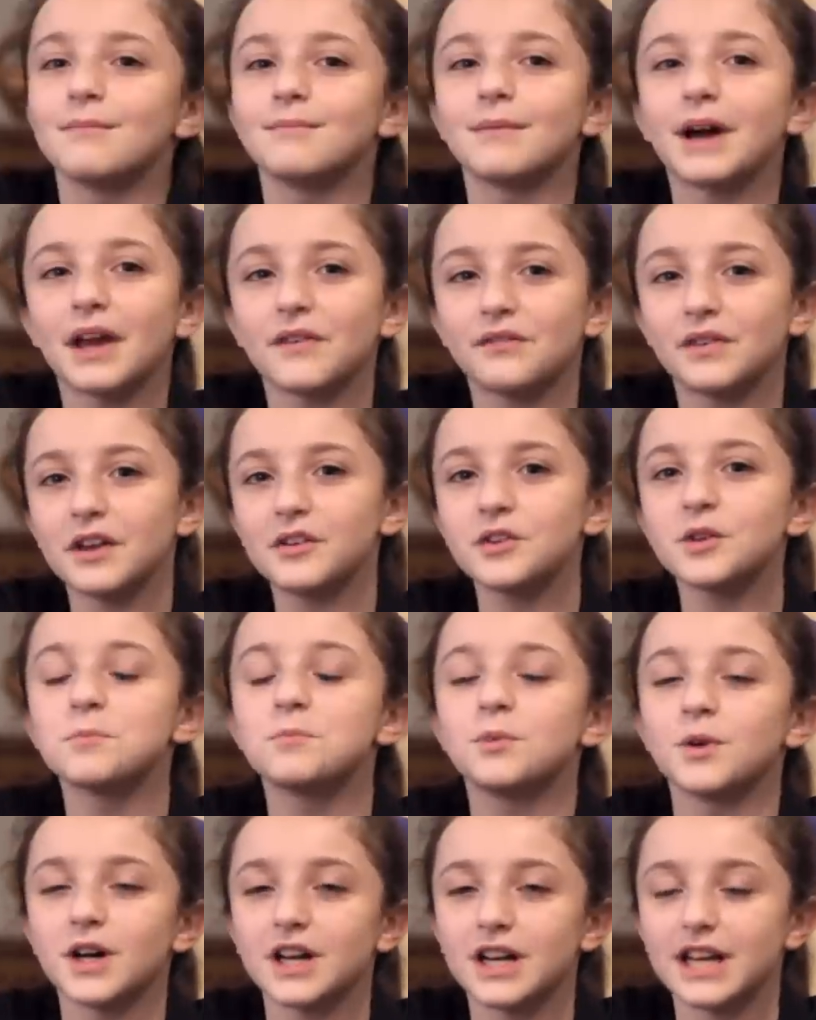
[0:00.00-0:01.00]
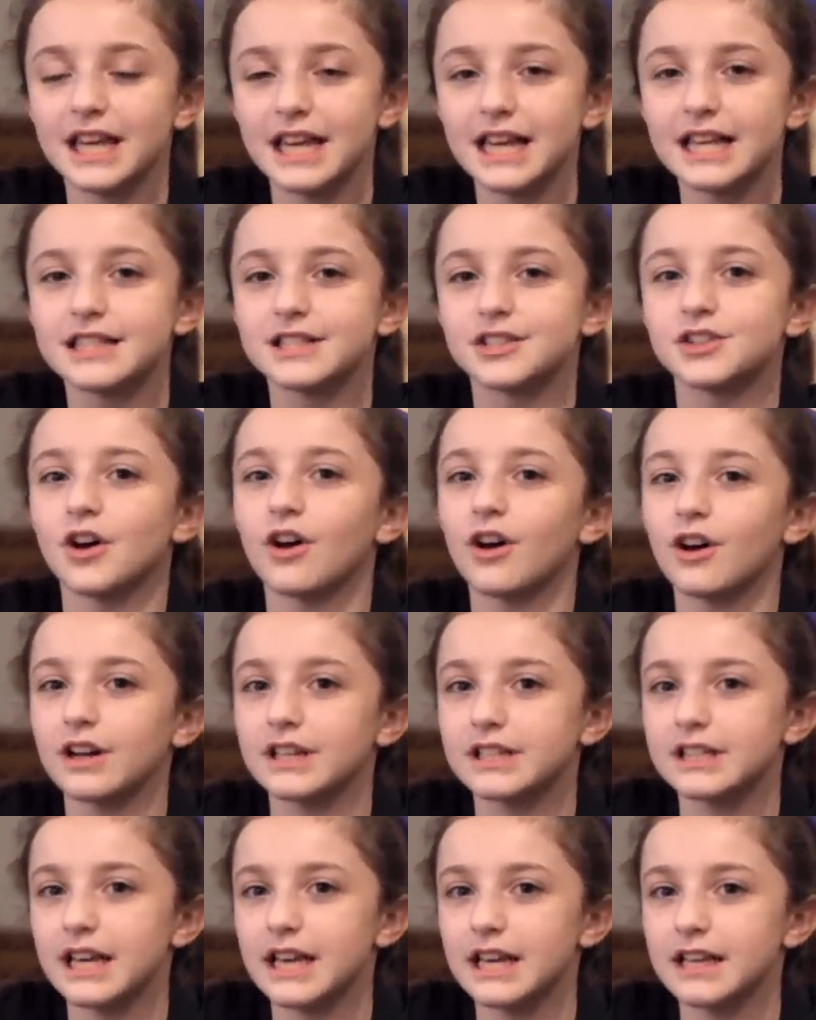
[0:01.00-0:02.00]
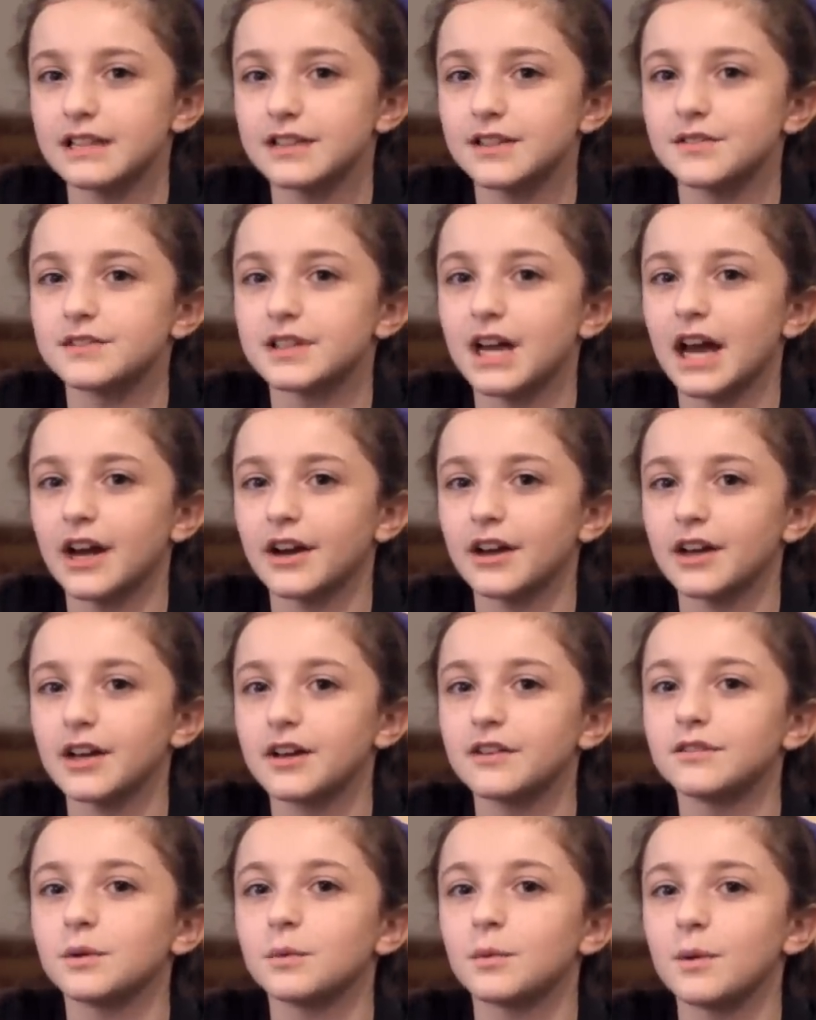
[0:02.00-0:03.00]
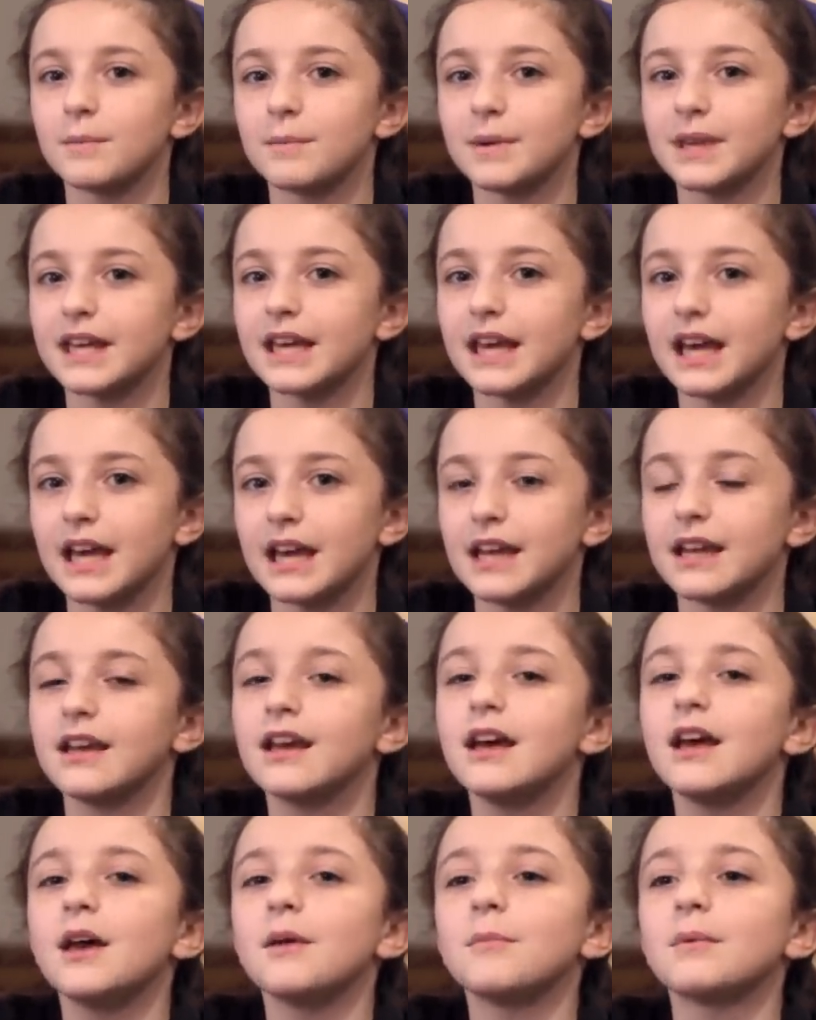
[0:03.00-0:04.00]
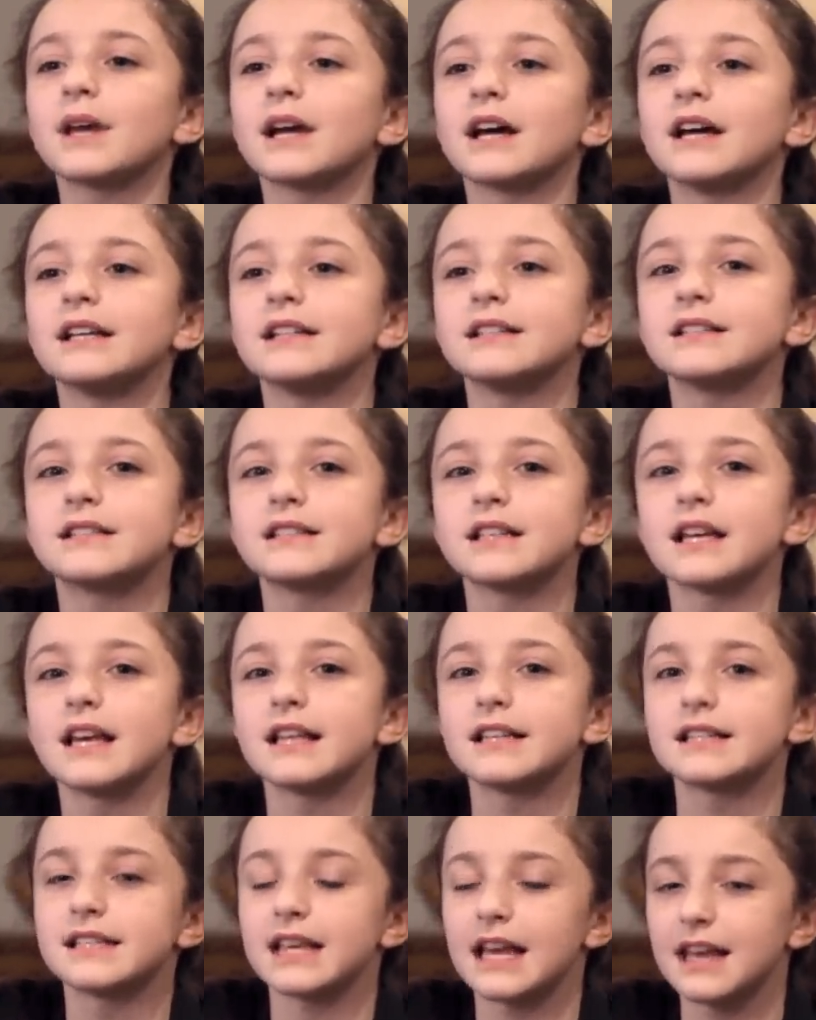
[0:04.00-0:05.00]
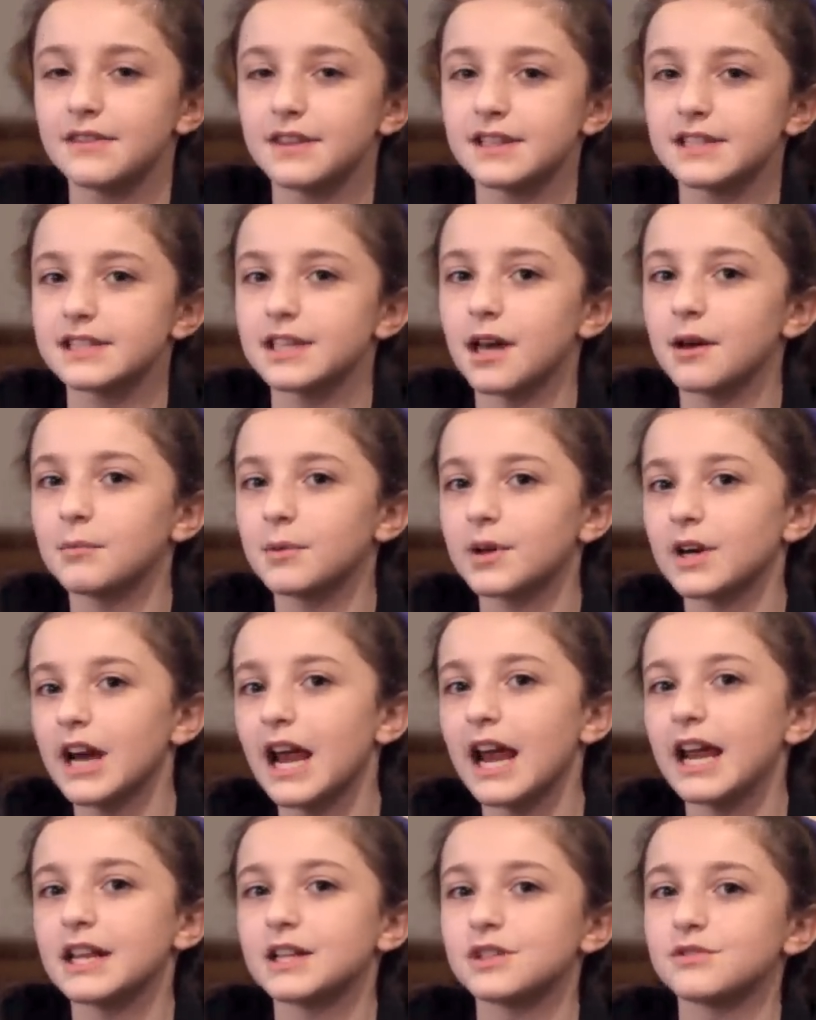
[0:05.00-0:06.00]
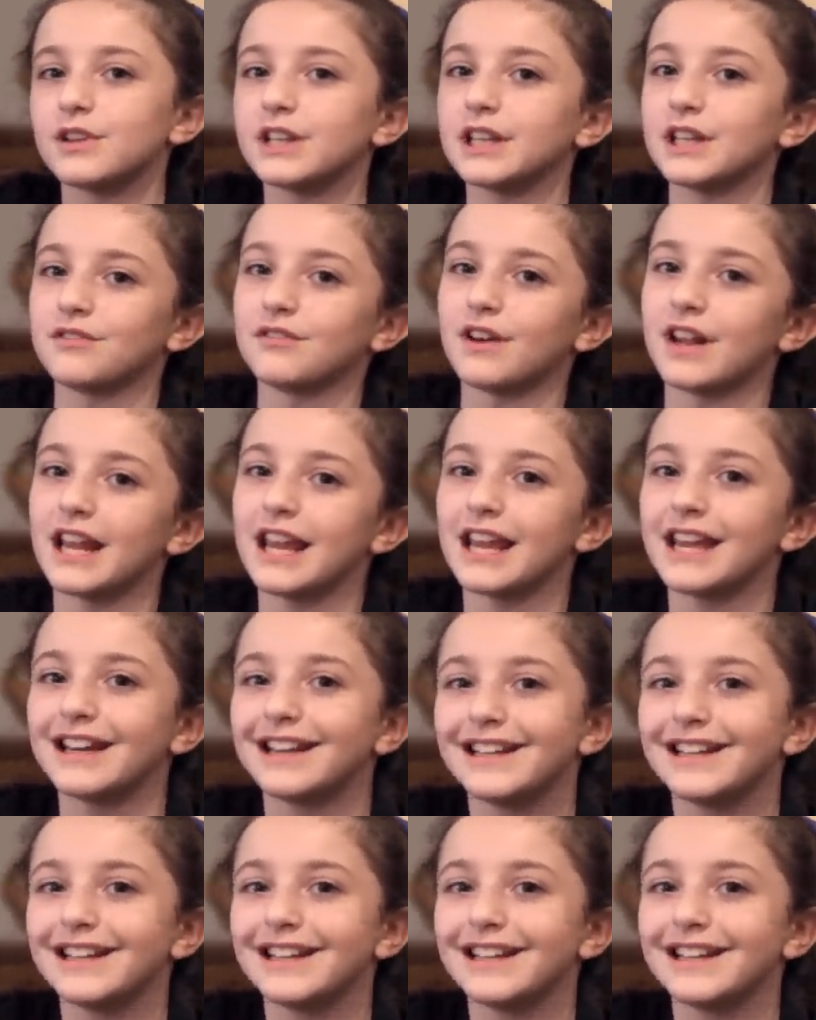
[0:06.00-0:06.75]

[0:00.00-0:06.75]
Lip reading: My favourite book is Dog Days of Diary of a Wimpy Kid because it's in the summer and it's really funny.